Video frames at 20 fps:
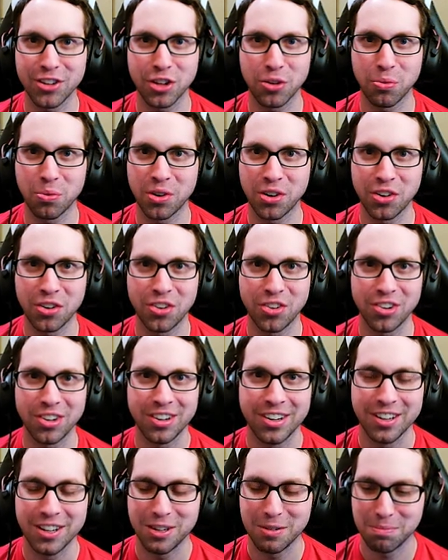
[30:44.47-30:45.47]
the world,
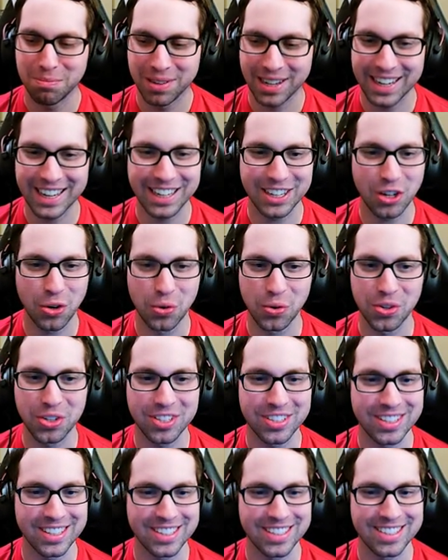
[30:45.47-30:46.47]
playing
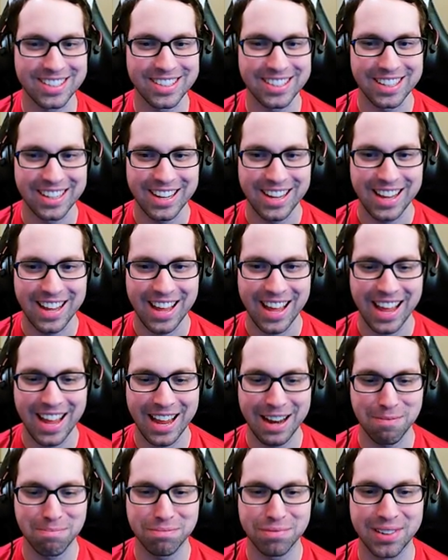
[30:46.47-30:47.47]
courses,
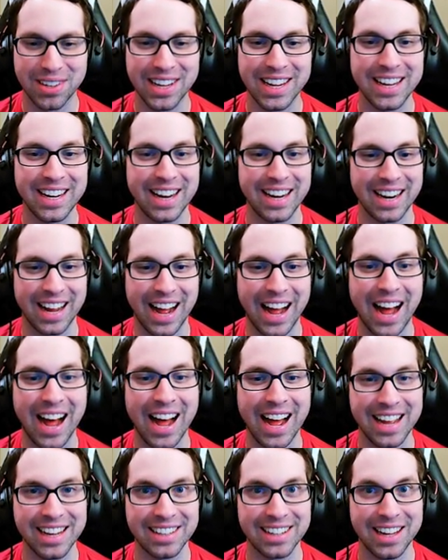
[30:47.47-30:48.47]
and playing at a
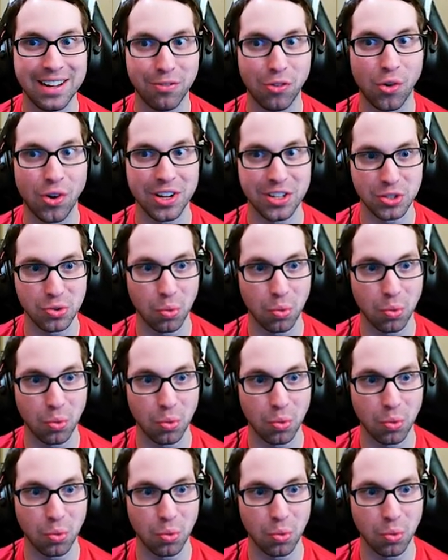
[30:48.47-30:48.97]
high level as